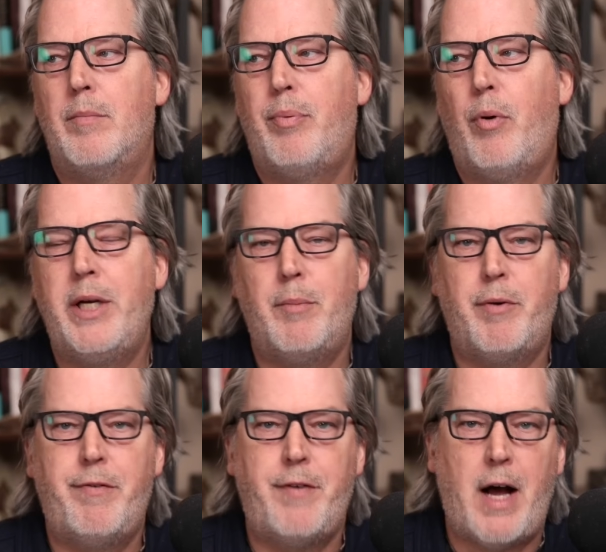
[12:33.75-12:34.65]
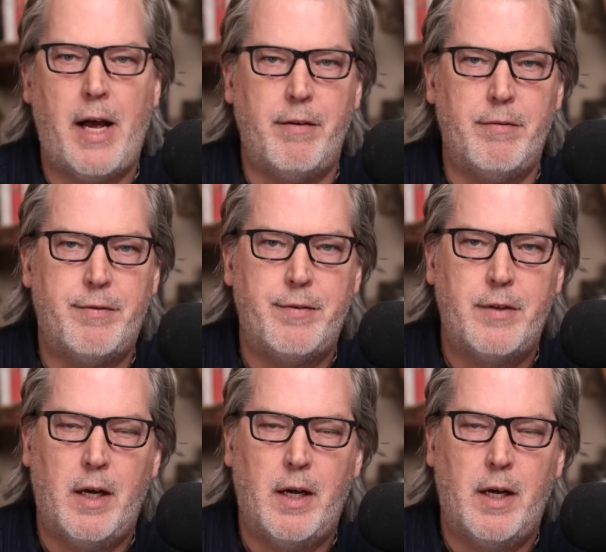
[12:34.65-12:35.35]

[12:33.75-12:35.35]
Point number five,